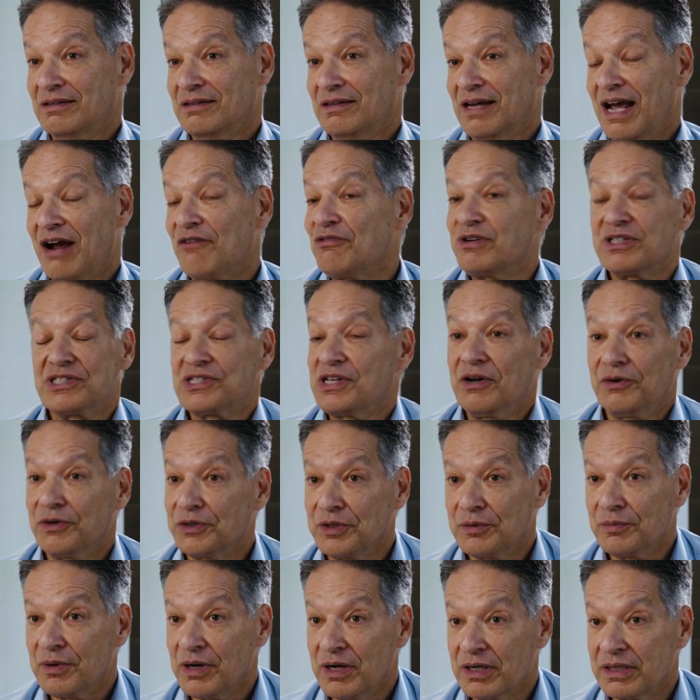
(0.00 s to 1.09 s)
Every cell in
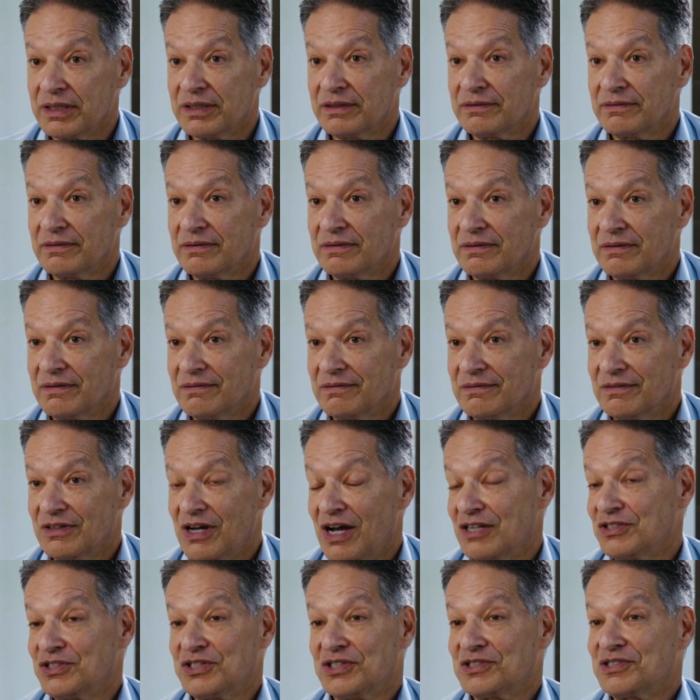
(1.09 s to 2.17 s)
the body,
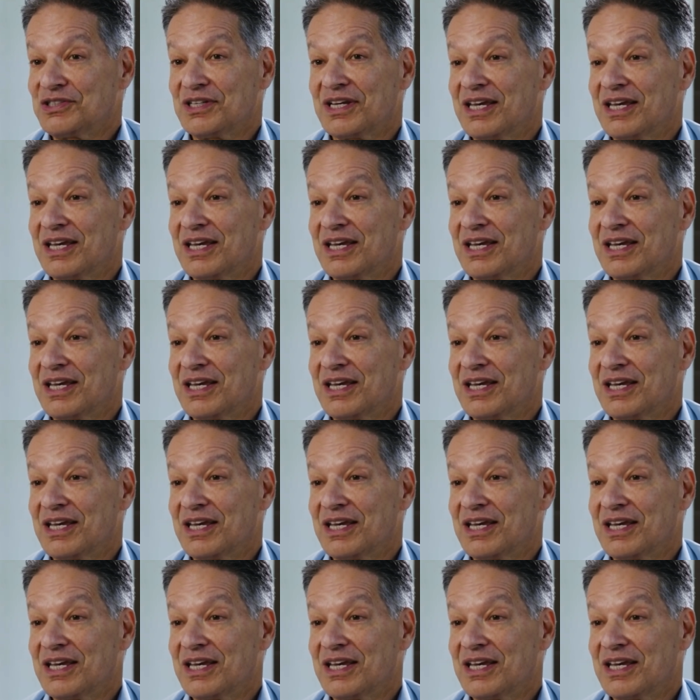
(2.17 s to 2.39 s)
not just the